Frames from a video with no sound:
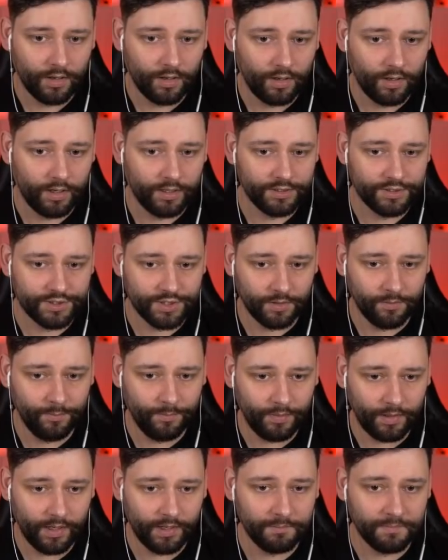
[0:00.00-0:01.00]
I jump.
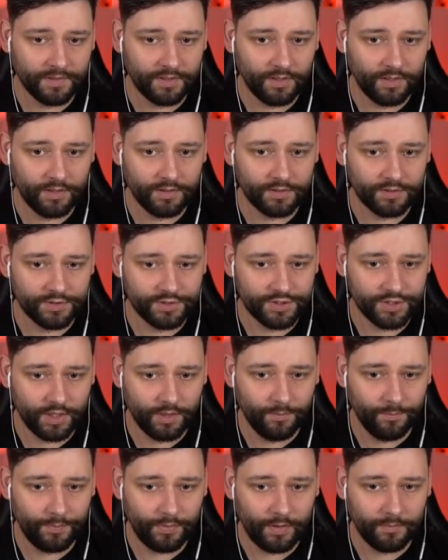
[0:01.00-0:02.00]
I'm good.
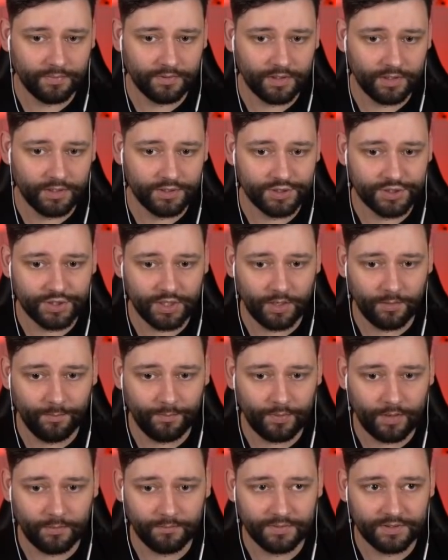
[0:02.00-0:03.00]
Jump. I'm good. Jump.
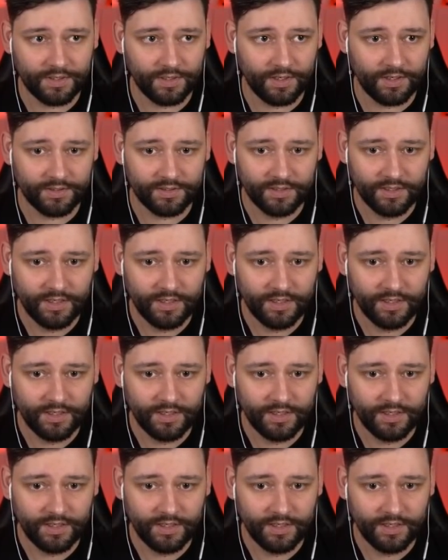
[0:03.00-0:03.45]
I'm good.